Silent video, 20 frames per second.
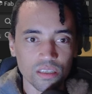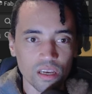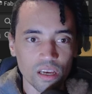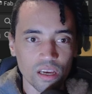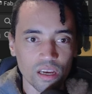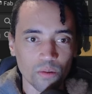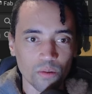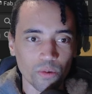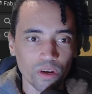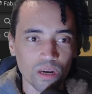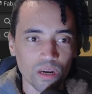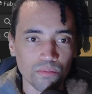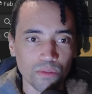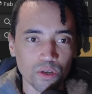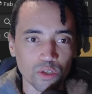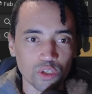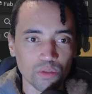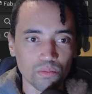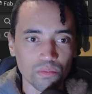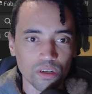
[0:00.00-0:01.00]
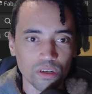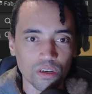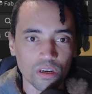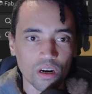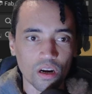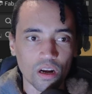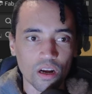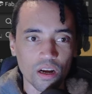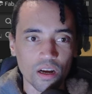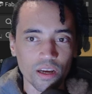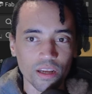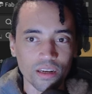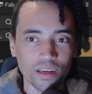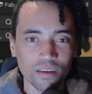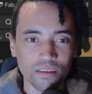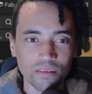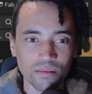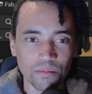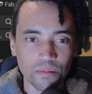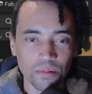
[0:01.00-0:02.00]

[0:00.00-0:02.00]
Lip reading: and we got motion blur on.